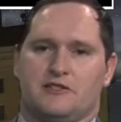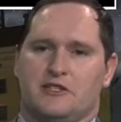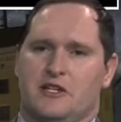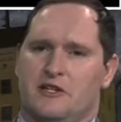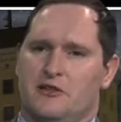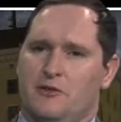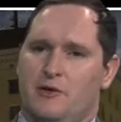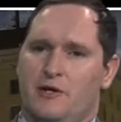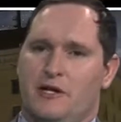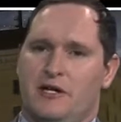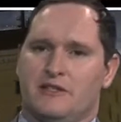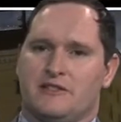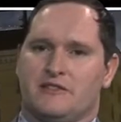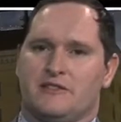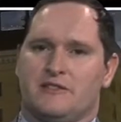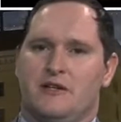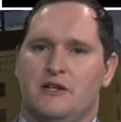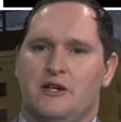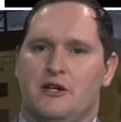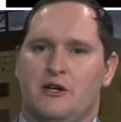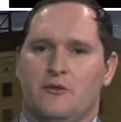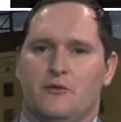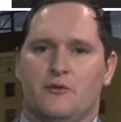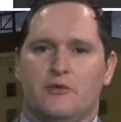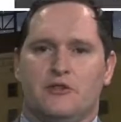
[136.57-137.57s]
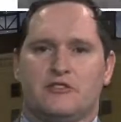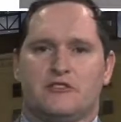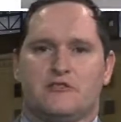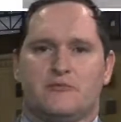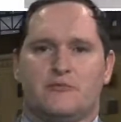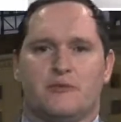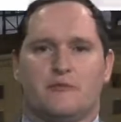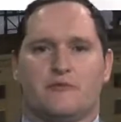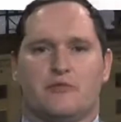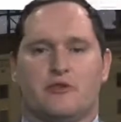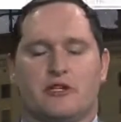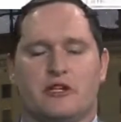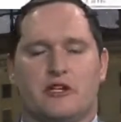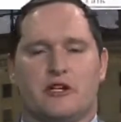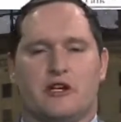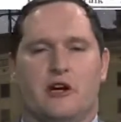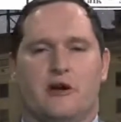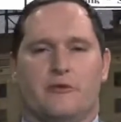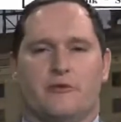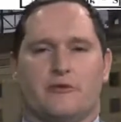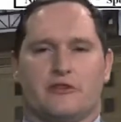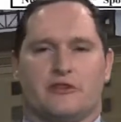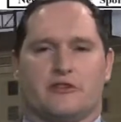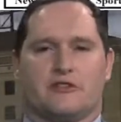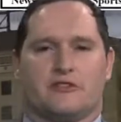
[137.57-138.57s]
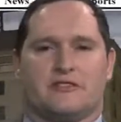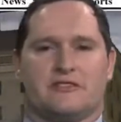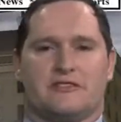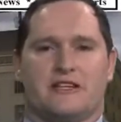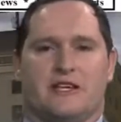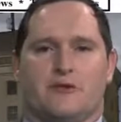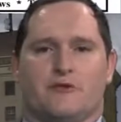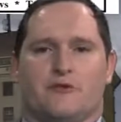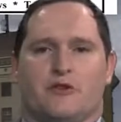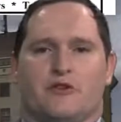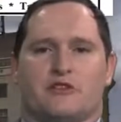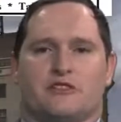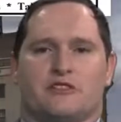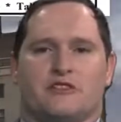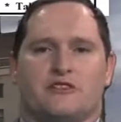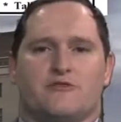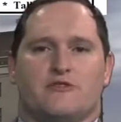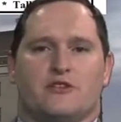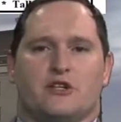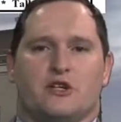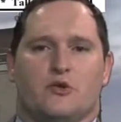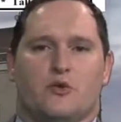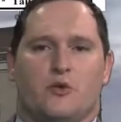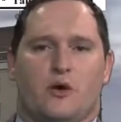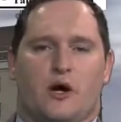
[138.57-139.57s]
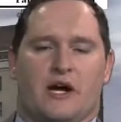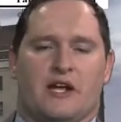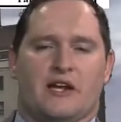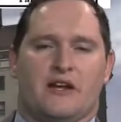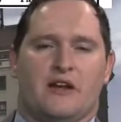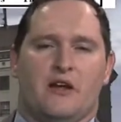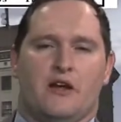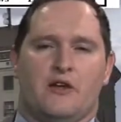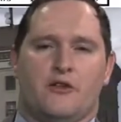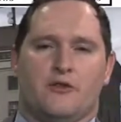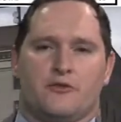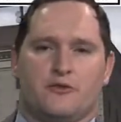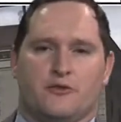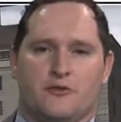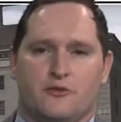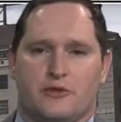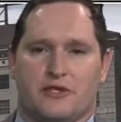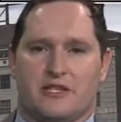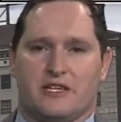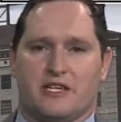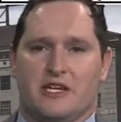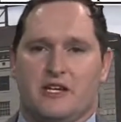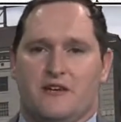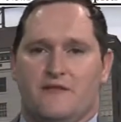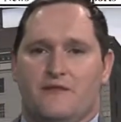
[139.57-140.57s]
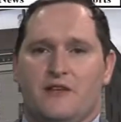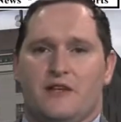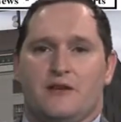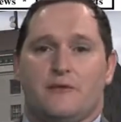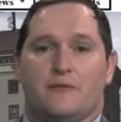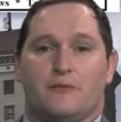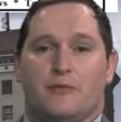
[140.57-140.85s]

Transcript: Otherwise, winds have been pretty calm. They're going to stay relatively quiet through the evening.